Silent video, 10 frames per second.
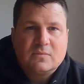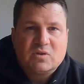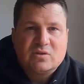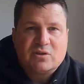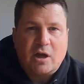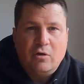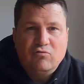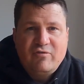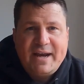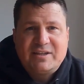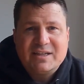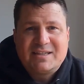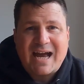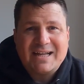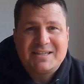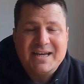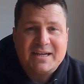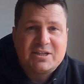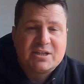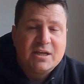So rigs and
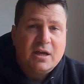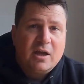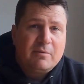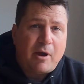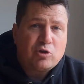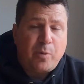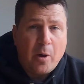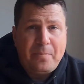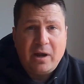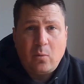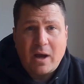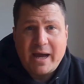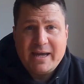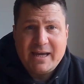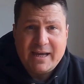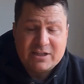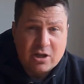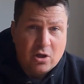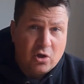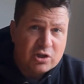tactics. Most popular way is
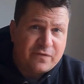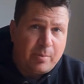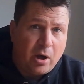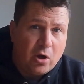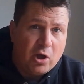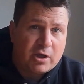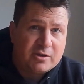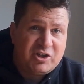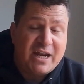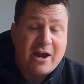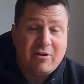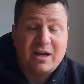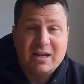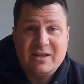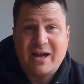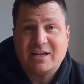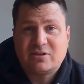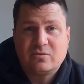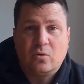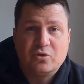lures for pollock. Generally
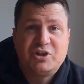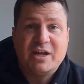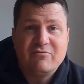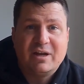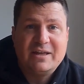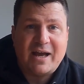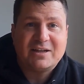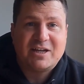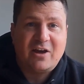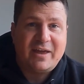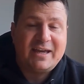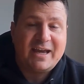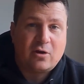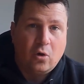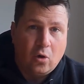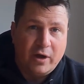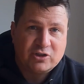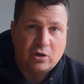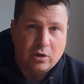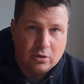that's how they get caught, is
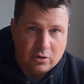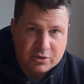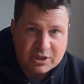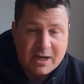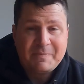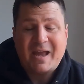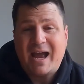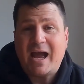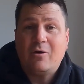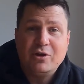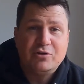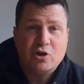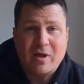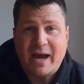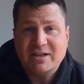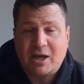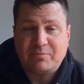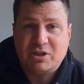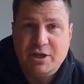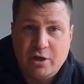on lures. How you do that is up
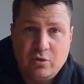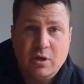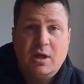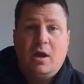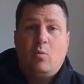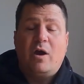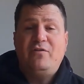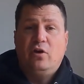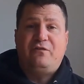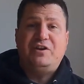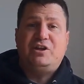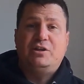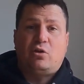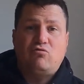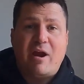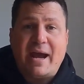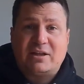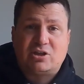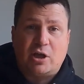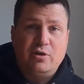to you. Whether you're fishing
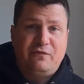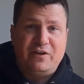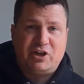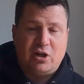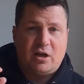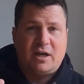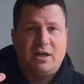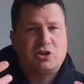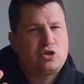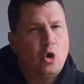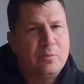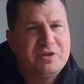direct, so you're fishing like a Storm